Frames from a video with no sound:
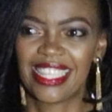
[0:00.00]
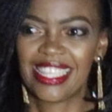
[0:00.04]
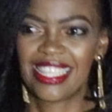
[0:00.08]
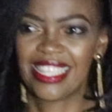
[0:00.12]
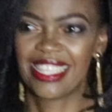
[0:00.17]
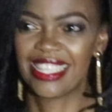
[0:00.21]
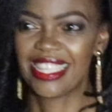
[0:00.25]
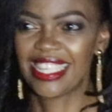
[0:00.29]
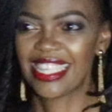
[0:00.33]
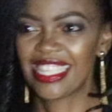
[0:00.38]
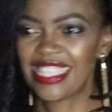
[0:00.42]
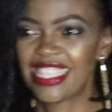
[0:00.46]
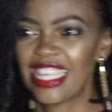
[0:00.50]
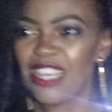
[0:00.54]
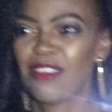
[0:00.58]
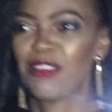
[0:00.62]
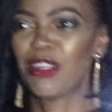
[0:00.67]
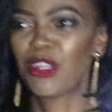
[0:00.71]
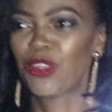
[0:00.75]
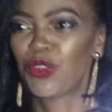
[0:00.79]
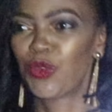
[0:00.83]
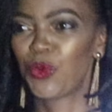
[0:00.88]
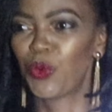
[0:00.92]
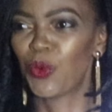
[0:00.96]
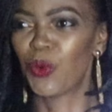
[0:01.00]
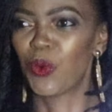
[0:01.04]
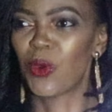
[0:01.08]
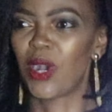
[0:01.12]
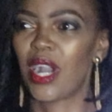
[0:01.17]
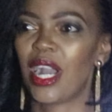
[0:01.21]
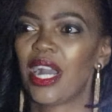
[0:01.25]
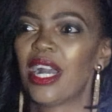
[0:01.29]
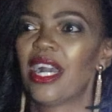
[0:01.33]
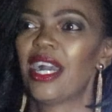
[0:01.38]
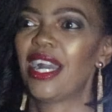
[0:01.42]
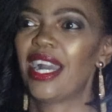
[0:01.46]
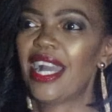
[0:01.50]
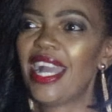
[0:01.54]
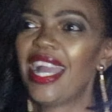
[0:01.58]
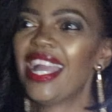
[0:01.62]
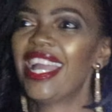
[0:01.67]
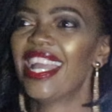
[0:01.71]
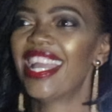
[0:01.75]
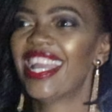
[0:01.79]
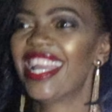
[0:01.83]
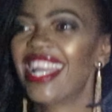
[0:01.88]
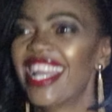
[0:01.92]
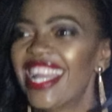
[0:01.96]
the
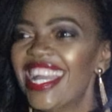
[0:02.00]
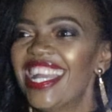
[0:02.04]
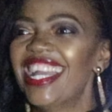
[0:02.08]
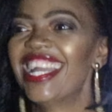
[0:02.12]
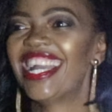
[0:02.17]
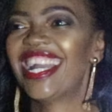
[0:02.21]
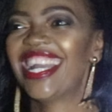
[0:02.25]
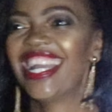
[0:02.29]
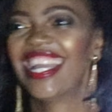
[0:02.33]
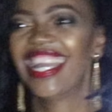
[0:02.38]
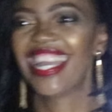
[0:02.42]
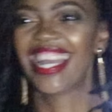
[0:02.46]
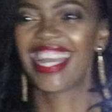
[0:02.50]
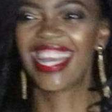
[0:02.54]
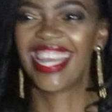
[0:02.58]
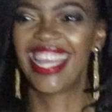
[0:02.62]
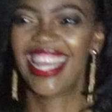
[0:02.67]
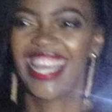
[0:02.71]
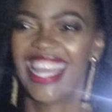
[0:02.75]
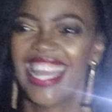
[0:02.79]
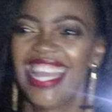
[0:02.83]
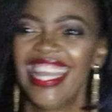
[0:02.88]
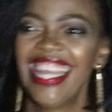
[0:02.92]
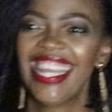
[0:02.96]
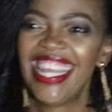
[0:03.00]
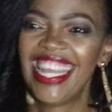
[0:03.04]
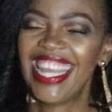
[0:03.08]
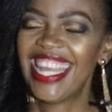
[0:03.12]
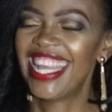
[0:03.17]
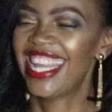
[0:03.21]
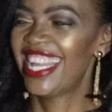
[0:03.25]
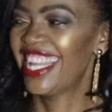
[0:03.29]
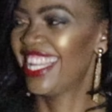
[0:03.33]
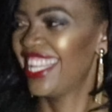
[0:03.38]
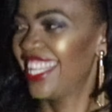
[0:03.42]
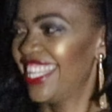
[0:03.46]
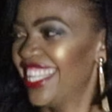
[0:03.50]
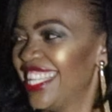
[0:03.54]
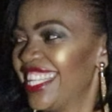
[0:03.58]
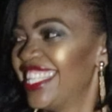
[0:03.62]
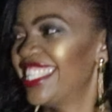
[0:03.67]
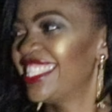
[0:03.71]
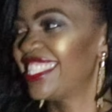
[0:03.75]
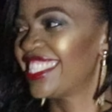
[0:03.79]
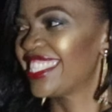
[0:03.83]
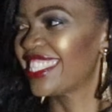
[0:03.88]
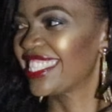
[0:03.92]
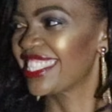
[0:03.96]
the lens that come with the as
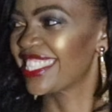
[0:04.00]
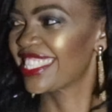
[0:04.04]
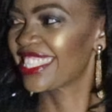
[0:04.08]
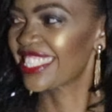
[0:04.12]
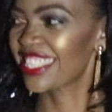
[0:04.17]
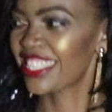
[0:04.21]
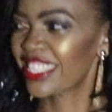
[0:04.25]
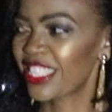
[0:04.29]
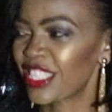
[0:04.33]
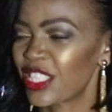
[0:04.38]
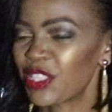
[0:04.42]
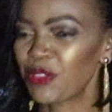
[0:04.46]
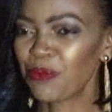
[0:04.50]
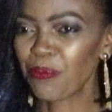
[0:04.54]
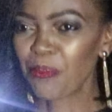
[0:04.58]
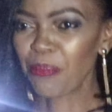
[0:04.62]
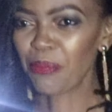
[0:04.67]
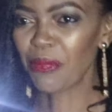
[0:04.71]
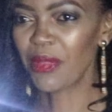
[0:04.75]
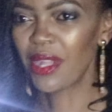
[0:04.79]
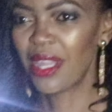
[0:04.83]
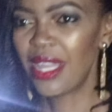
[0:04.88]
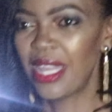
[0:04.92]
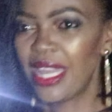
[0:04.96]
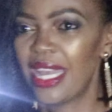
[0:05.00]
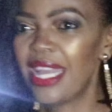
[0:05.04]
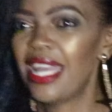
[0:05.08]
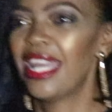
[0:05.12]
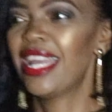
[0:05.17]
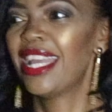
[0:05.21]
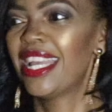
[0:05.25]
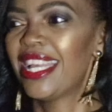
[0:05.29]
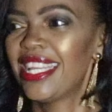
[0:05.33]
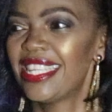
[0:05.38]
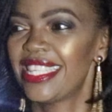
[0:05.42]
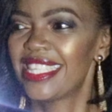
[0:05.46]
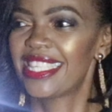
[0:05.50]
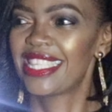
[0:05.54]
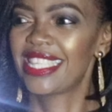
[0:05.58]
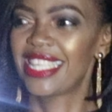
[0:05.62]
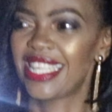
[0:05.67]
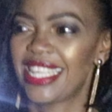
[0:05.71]
much as they are good for beginner but i